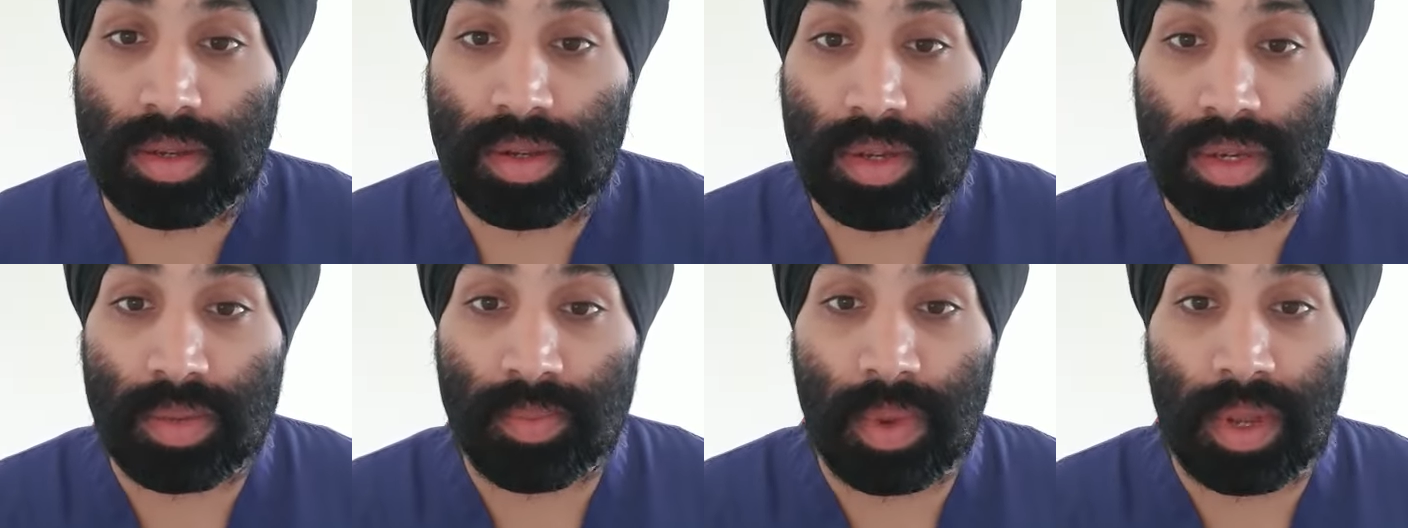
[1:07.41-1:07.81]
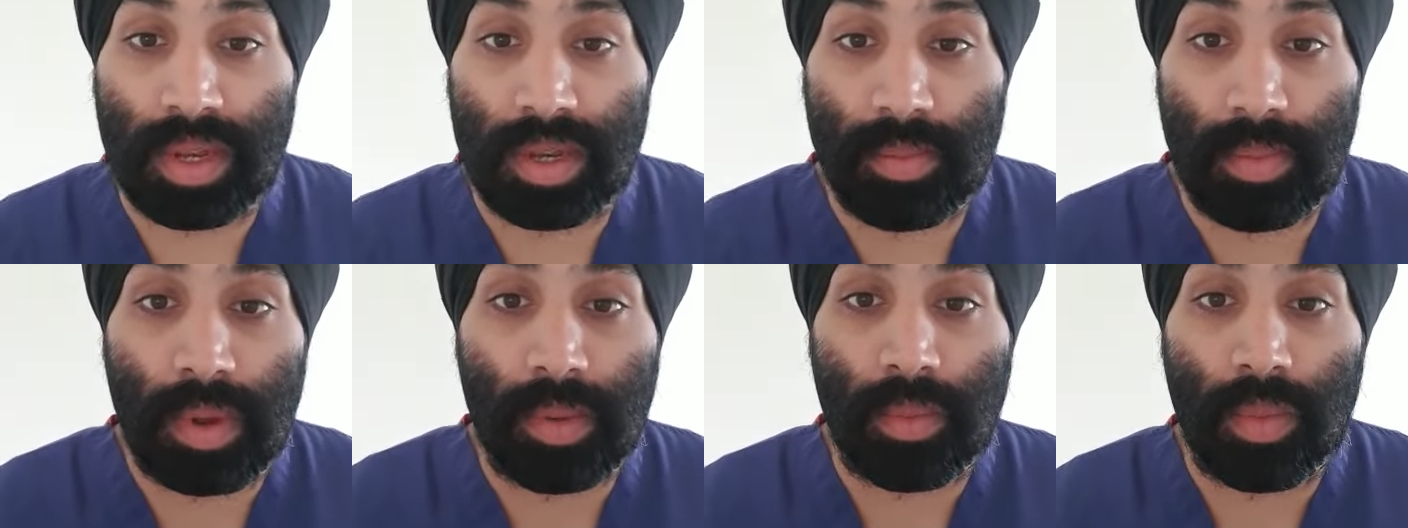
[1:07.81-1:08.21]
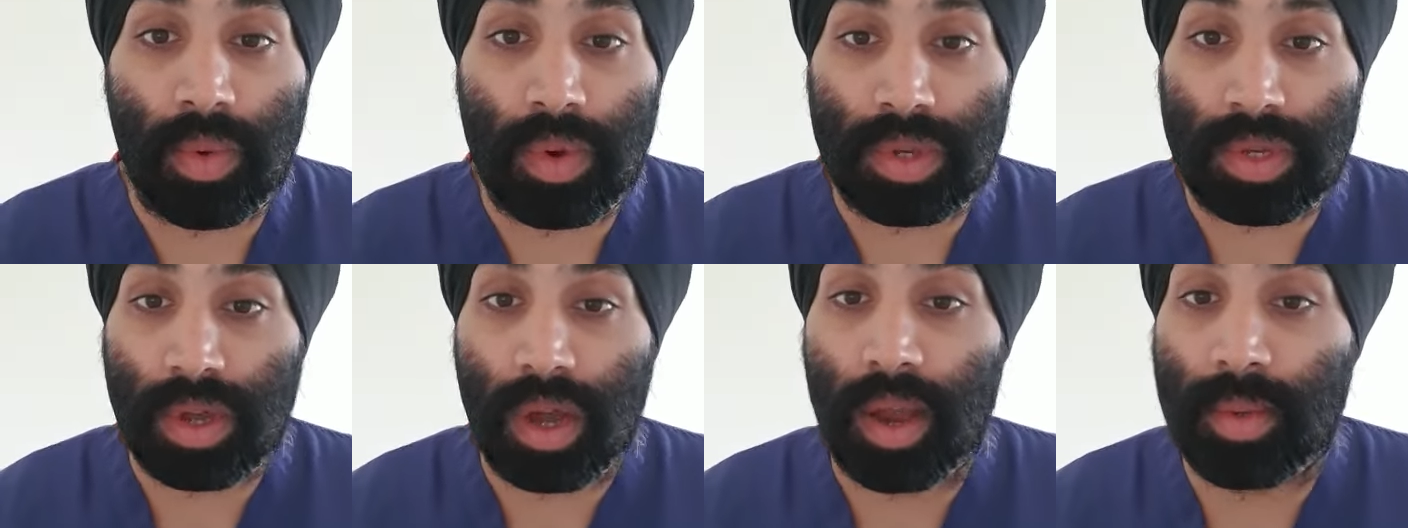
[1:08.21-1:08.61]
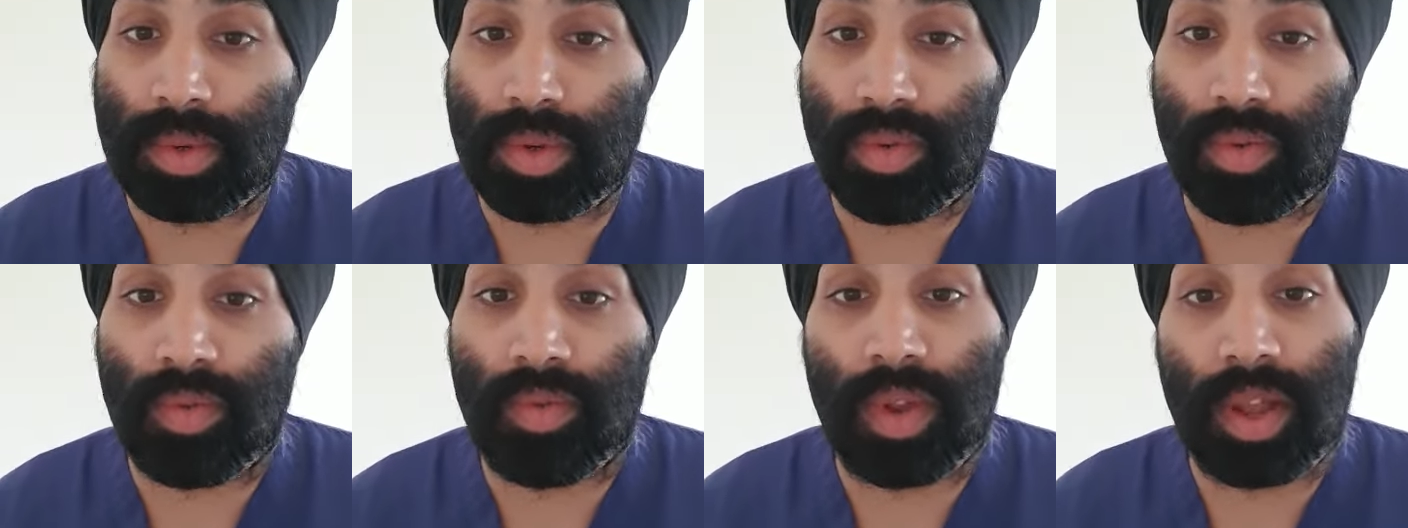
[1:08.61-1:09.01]
to spend a bit more time
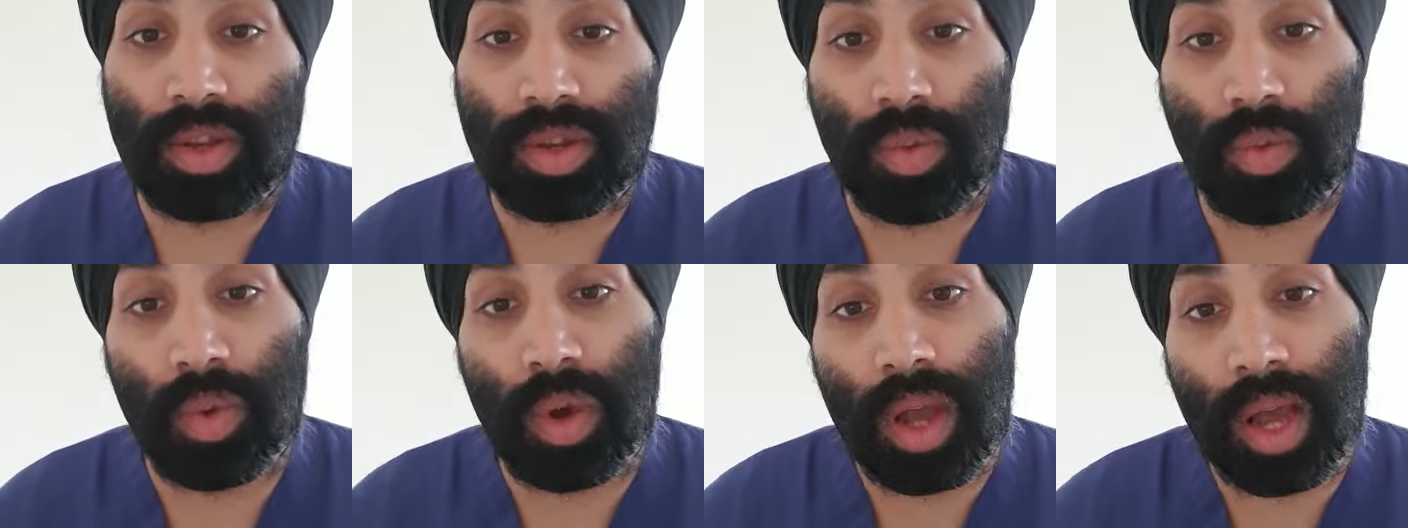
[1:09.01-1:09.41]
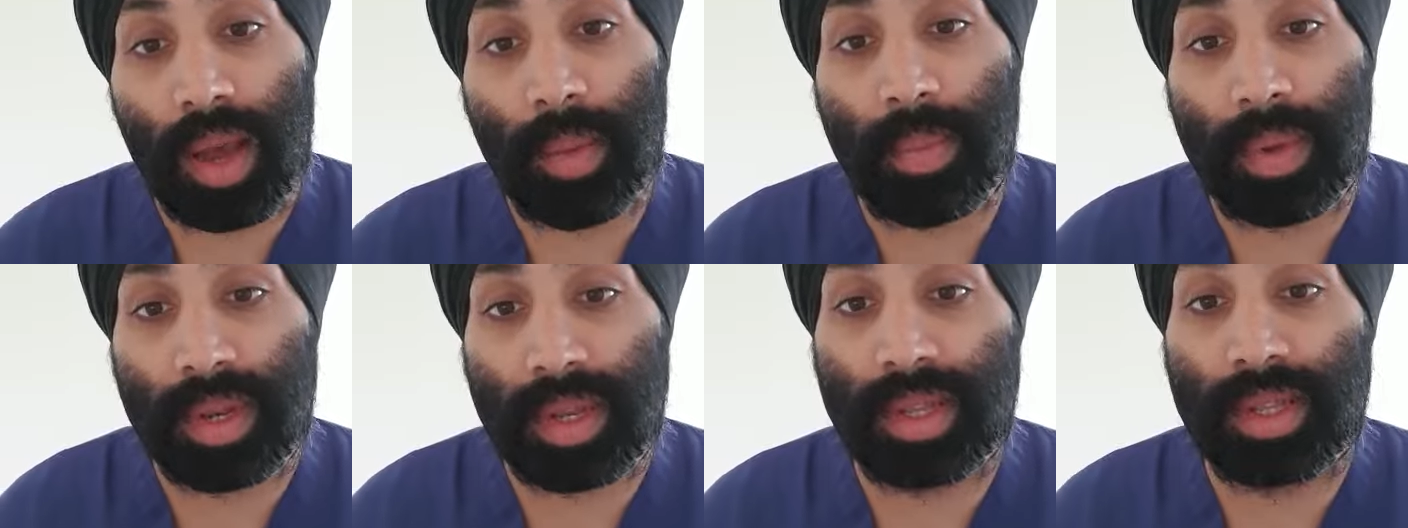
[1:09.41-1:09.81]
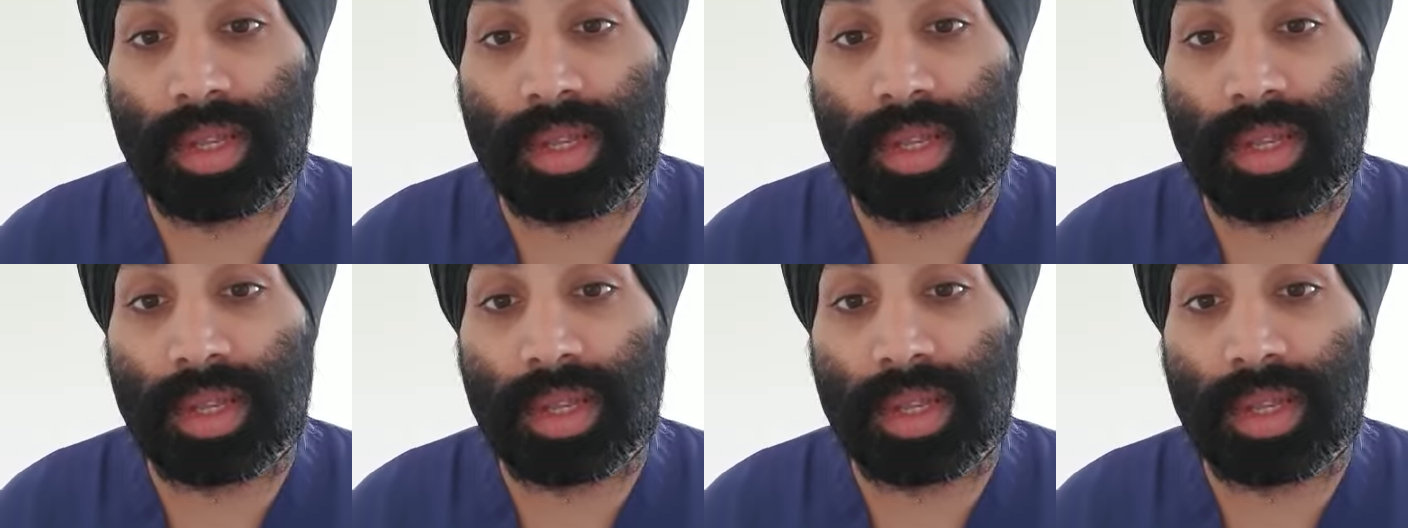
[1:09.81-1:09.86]
to reflect on what happened